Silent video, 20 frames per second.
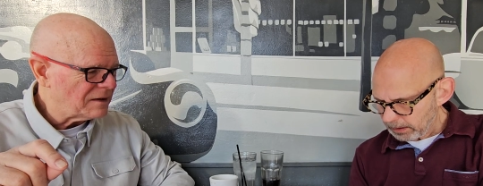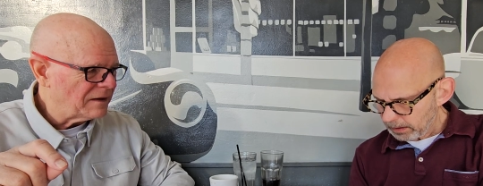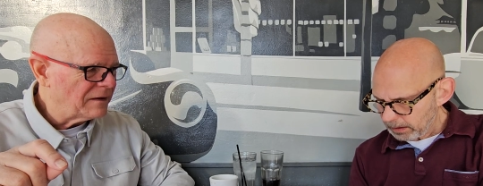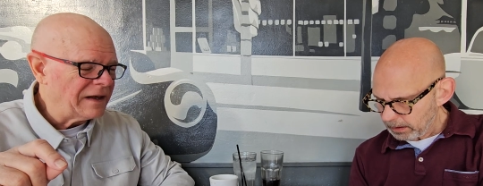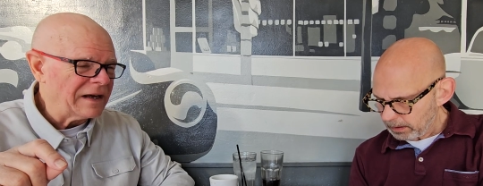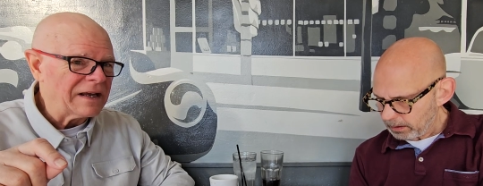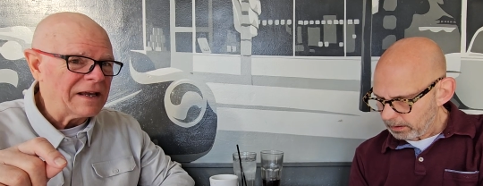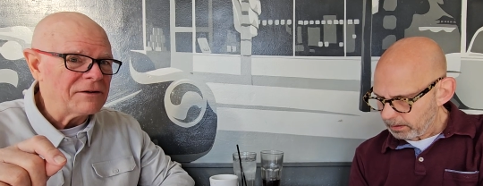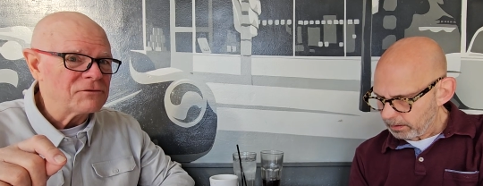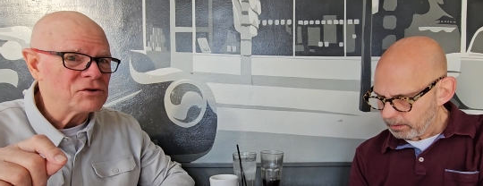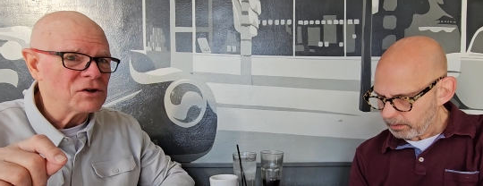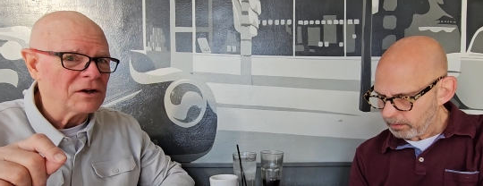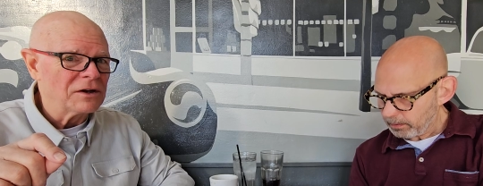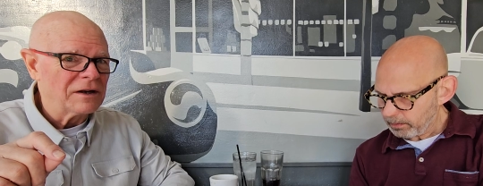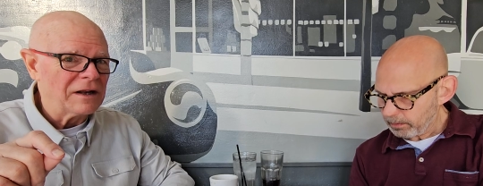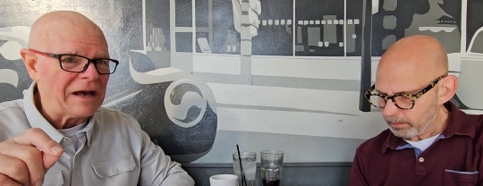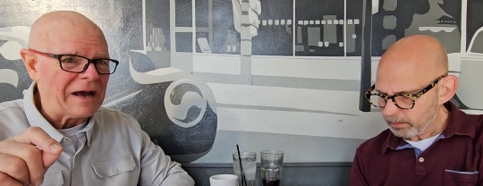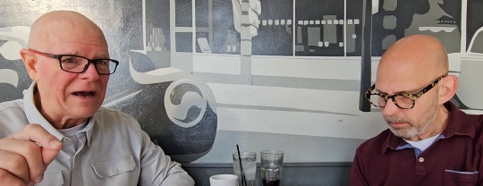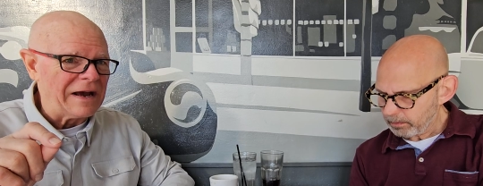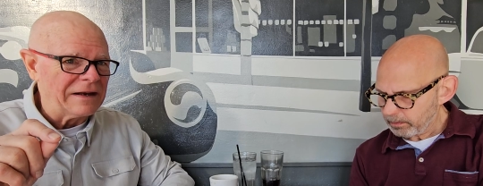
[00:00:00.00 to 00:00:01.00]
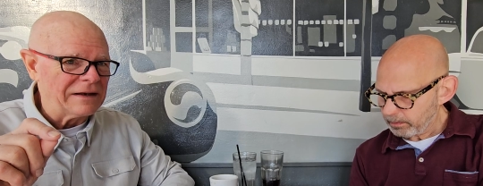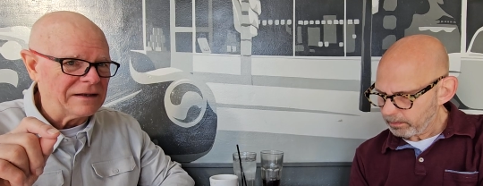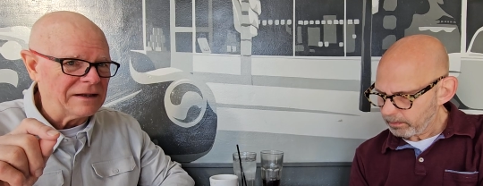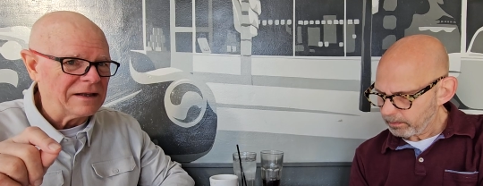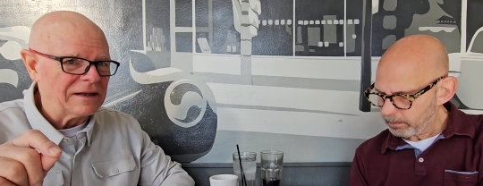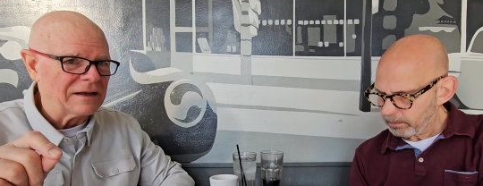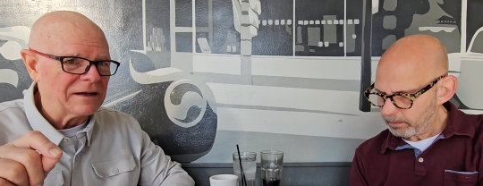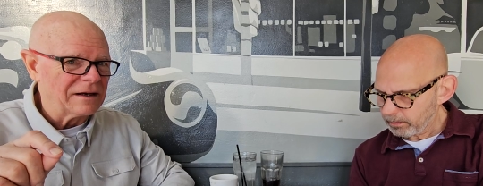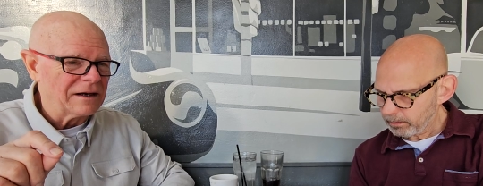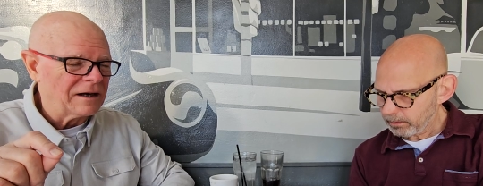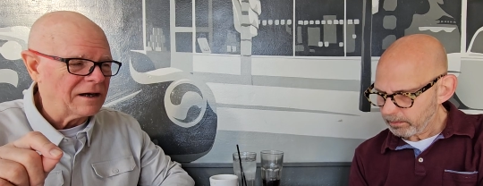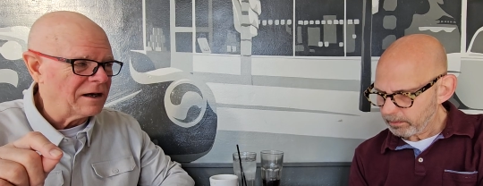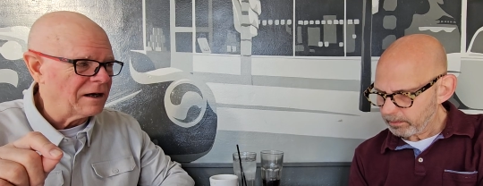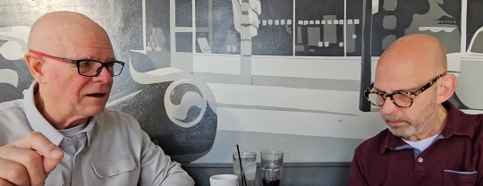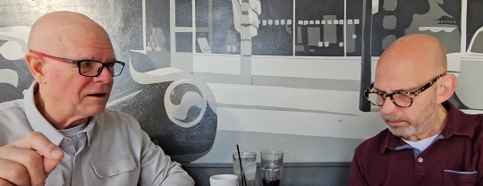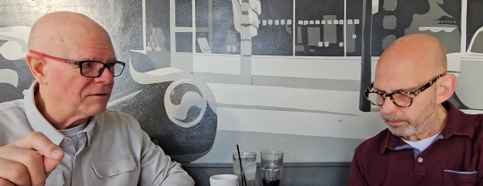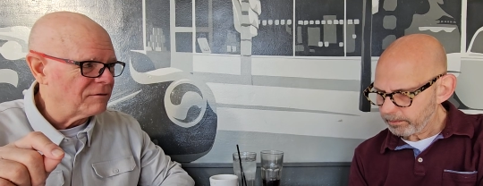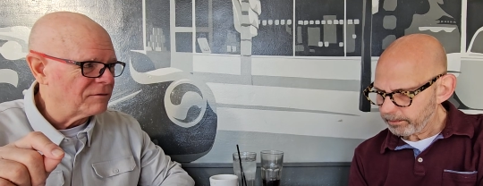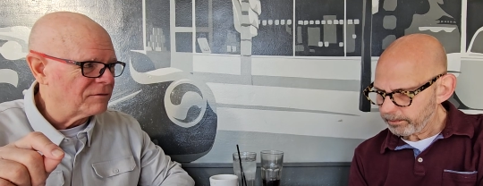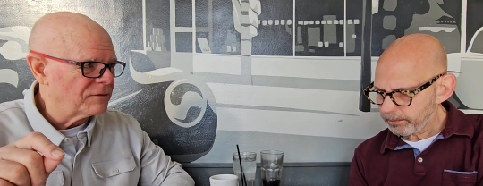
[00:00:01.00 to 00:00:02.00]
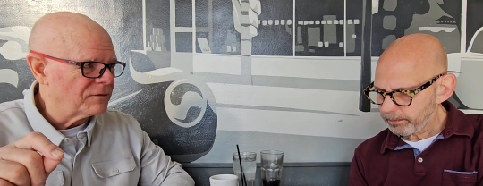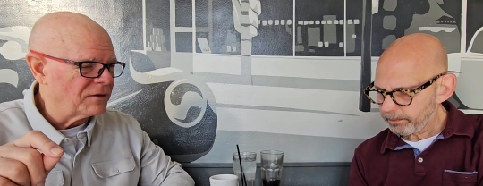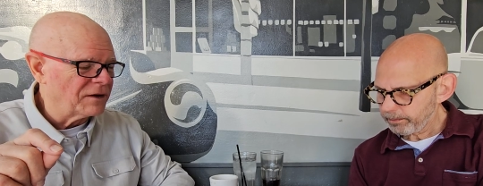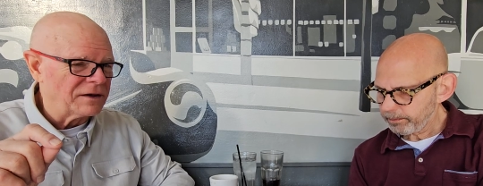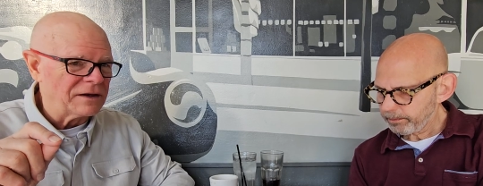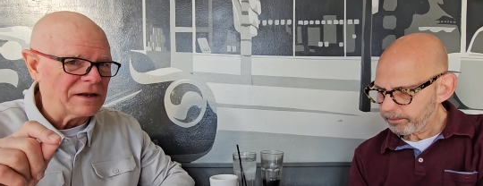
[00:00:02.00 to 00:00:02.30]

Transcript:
Speaker 1: That gives you an idea of the